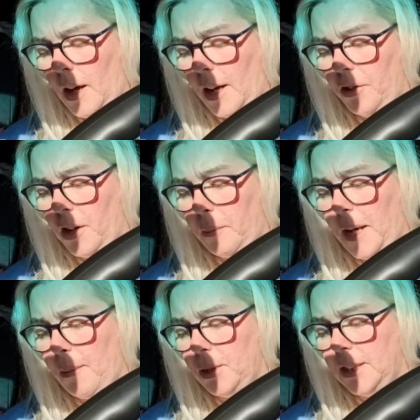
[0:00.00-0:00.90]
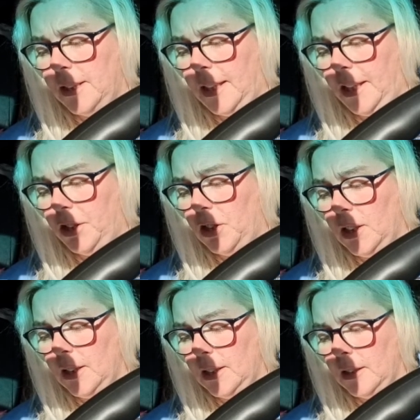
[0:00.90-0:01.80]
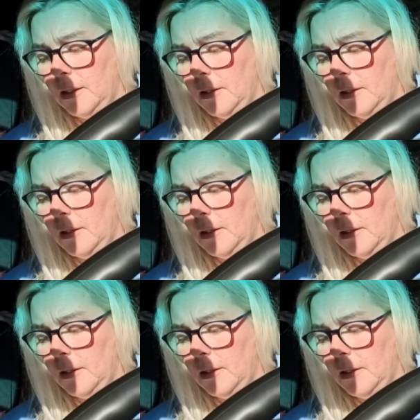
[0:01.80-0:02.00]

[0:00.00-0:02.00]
And you're going to be able to teach this.